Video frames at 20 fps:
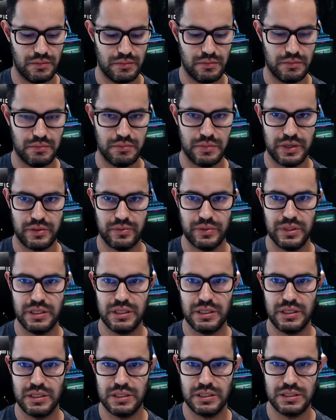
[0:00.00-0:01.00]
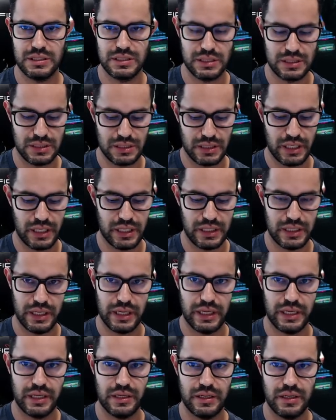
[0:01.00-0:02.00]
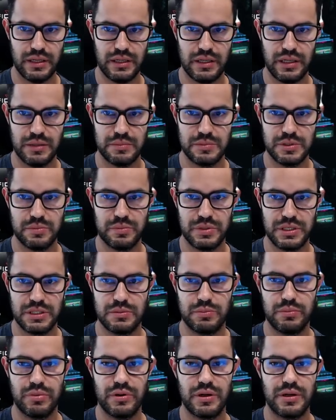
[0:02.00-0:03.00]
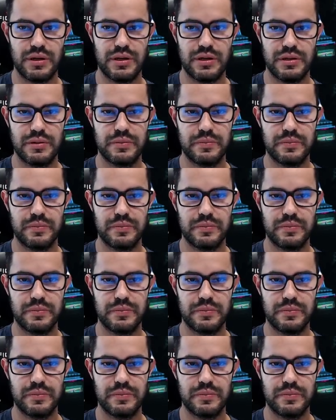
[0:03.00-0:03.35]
my release, and then in namespace blog,